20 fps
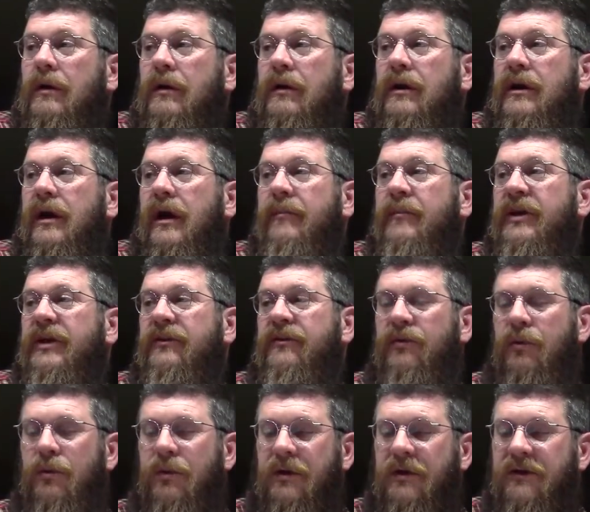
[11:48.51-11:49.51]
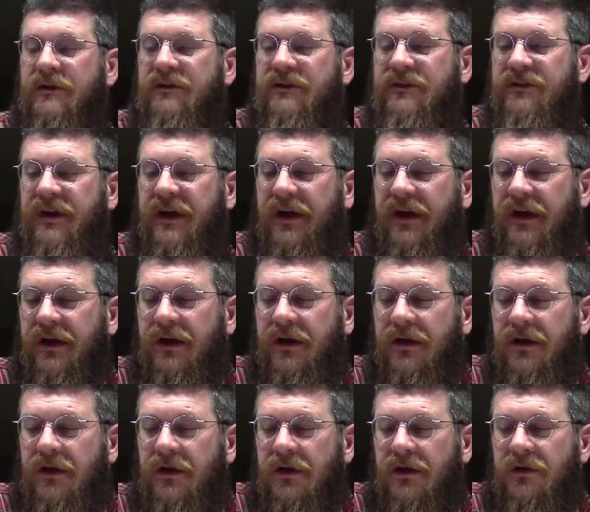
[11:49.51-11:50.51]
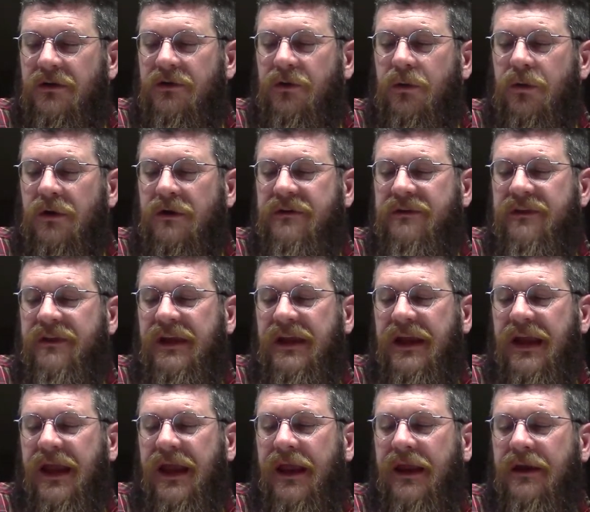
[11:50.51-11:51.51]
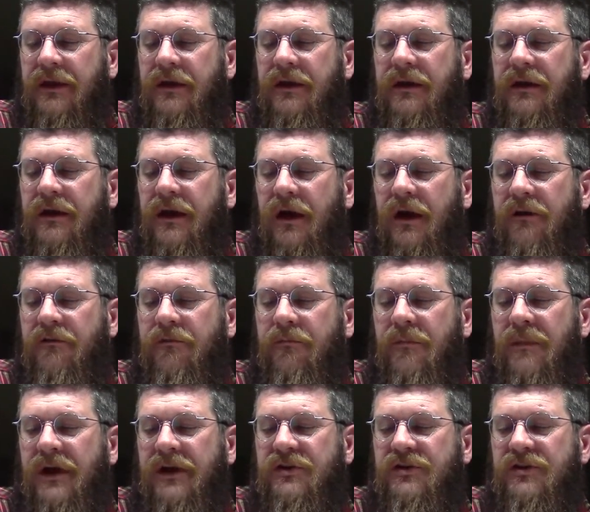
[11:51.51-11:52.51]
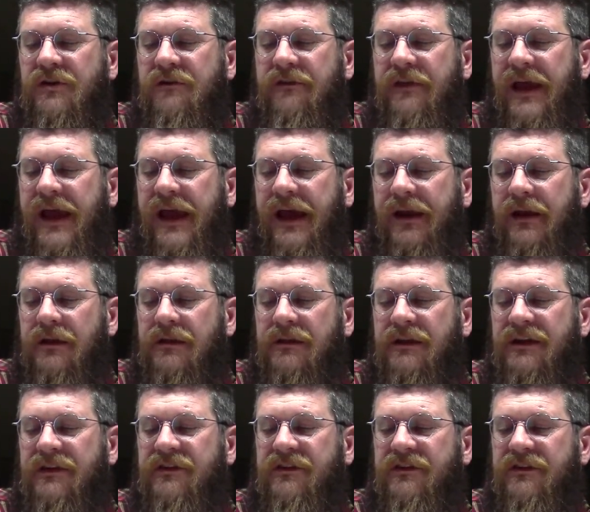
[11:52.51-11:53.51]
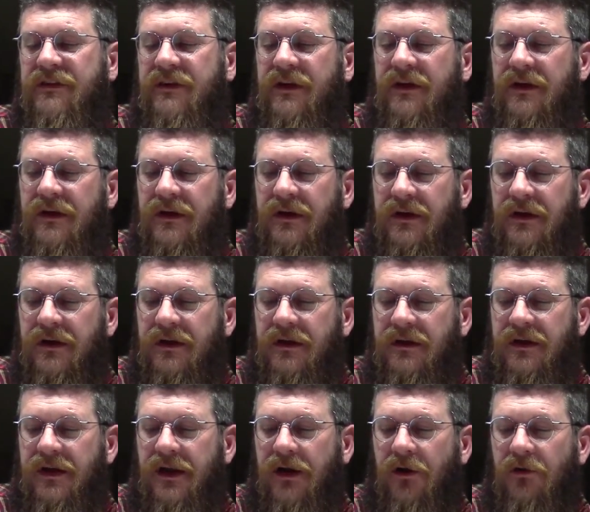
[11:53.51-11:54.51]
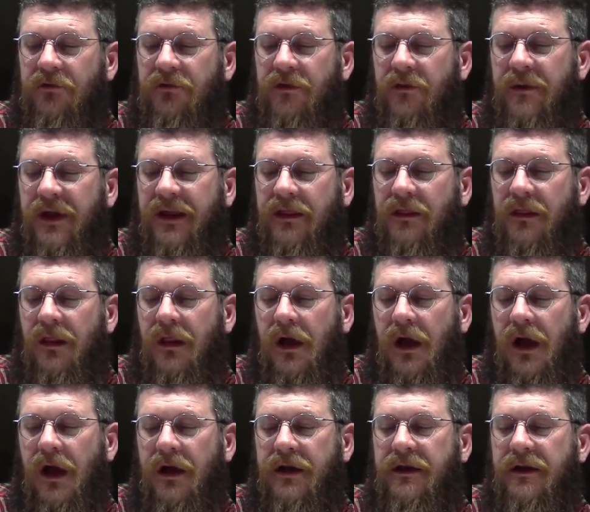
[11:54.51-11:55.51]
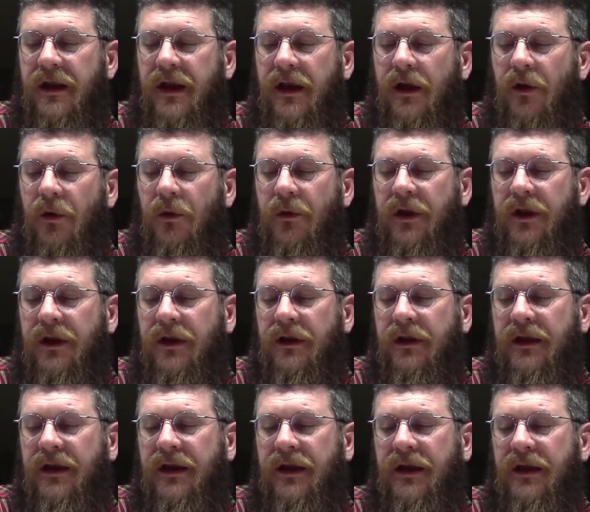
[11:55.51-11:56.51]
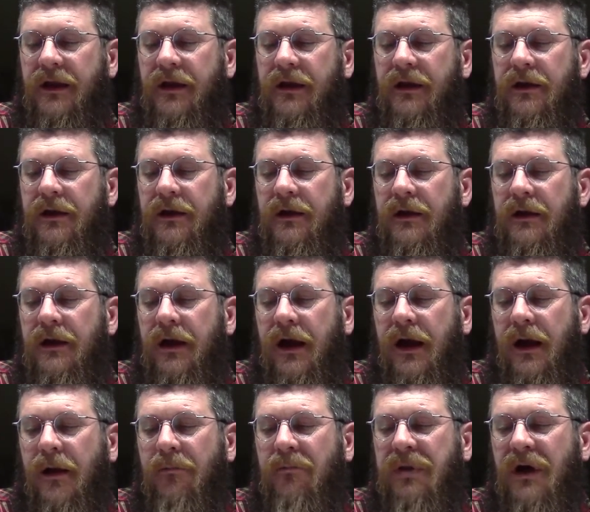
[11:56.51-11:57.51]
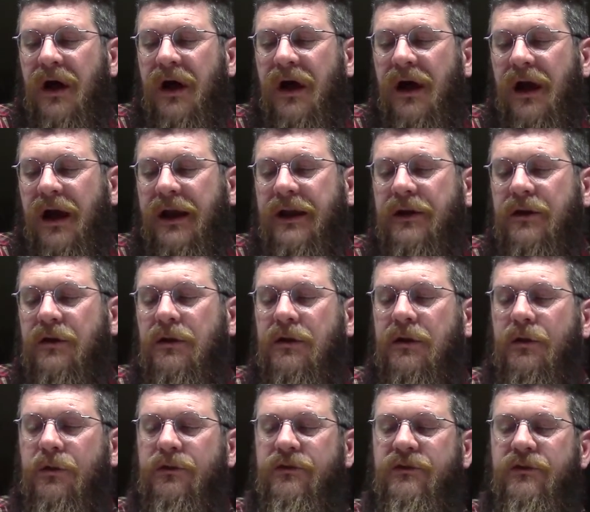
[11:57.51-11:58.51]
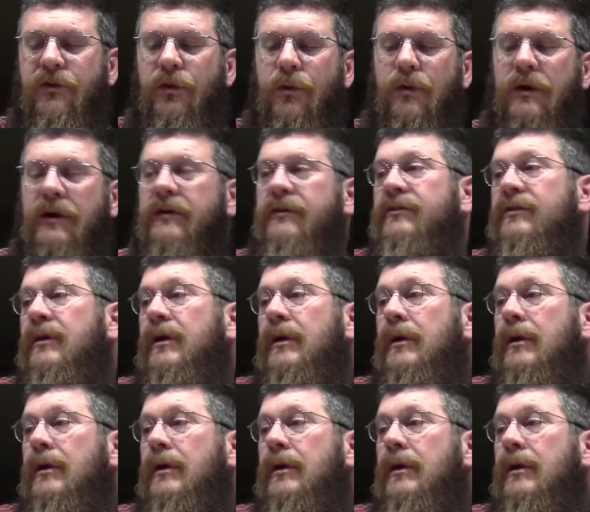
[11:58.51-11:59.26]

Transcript: coming towards the end of much of that, at least, from a lockdown and a behind closed doors.